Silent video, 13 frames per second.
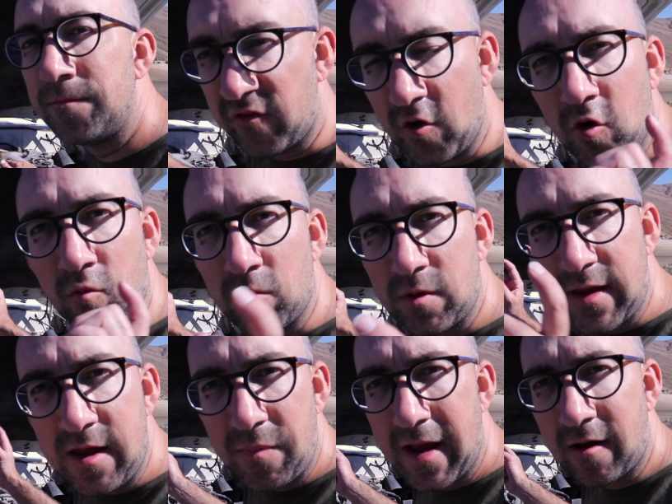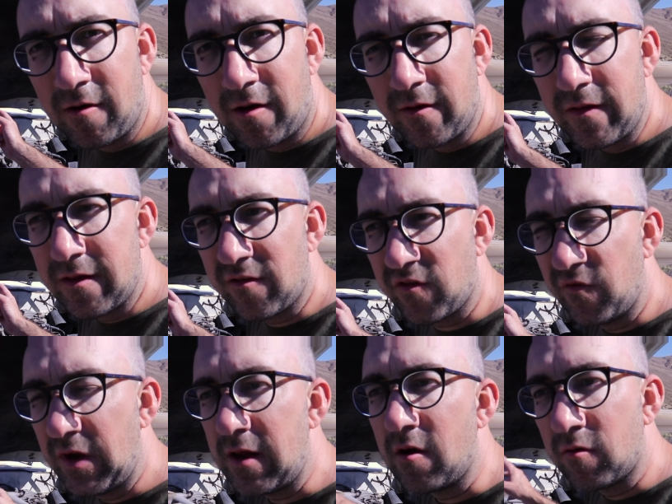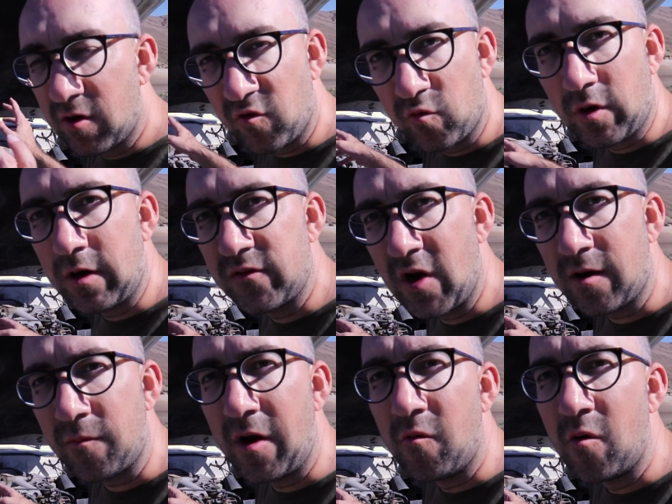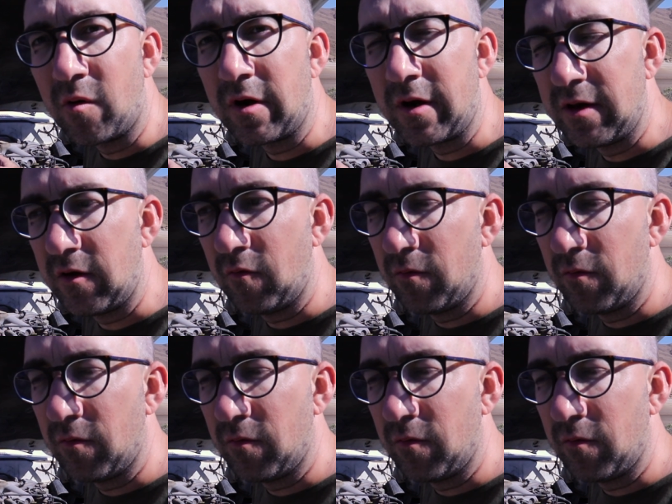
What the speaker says: So keep hanging on to the end of this video because we're going to talk about what we're going to do.